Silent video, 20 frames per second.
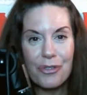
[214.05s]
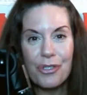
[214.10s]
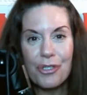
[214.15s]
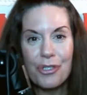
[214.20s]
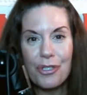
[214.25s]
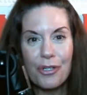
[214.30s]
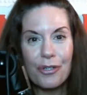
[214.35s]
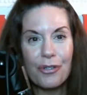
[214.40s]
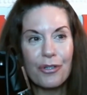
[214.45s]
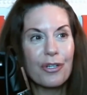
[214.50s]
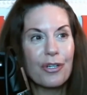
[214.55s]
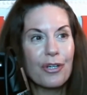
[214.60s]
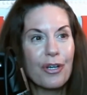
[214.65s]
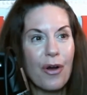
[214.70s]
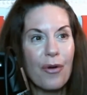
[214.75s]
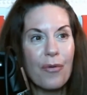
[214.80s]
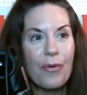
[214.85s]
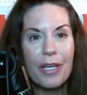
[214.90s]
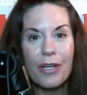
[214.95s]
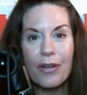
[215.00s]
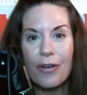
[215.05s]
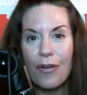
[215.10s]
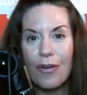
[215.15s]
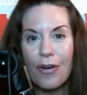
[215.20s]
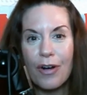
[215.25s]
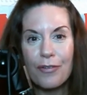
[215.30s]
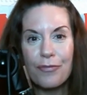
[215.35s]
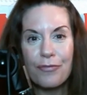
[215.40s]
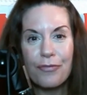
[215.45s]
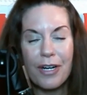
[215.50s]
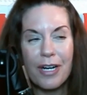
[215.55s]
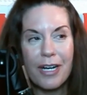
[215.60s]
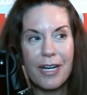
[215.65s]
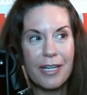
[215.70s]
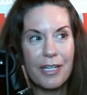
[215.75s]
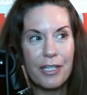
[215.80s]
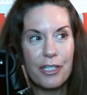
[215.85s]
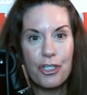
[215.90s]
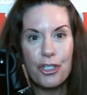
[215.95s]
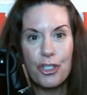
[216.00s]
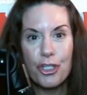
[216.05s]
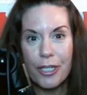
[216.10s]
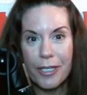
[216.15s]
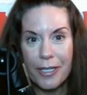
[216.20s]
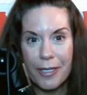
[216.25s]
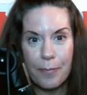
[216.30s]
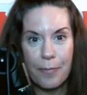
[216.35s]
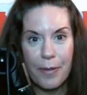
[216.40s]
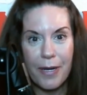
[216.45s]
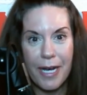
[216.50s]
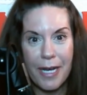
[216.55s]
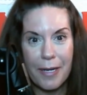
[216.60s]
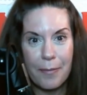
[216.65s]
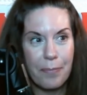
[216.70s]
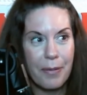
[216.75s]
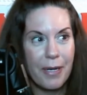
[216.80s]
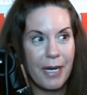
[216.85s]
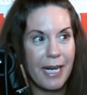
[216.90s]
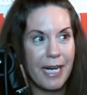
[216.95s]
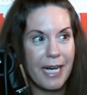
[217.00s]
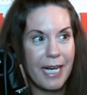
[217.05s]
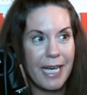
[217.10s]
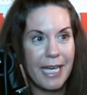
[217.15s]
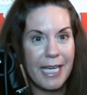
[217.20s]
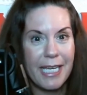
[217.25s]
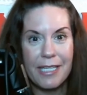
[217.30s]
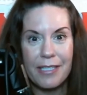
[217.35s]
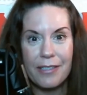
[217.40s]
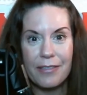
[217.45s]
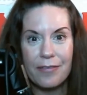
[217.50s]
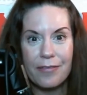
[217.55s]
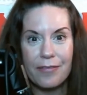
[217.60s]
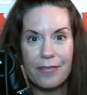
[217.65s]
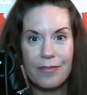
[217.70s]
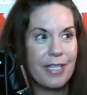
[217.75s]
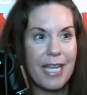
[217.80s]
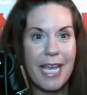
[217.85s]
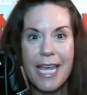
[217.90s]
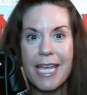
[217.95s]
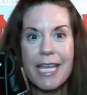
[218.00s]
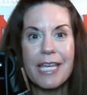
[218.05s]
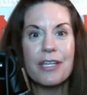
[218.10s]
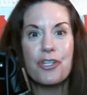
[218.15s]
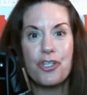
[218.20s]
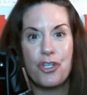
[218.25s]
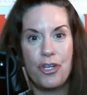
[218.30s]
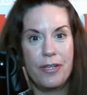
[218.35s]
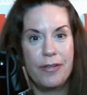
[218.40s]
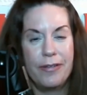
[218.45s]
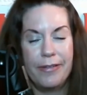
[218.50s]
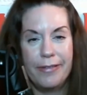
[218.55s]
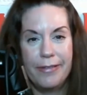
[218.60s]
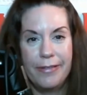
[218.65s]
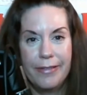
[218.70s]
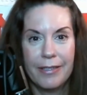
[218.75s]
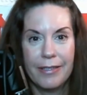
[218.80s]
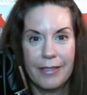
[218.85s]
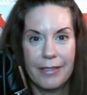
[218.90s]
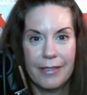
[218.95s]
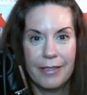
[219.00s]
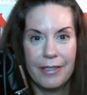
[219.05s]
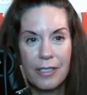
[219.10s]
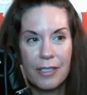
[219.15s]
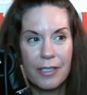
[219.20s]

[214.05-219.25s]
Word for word: so you're going off on a chicken pot pie tangent. What?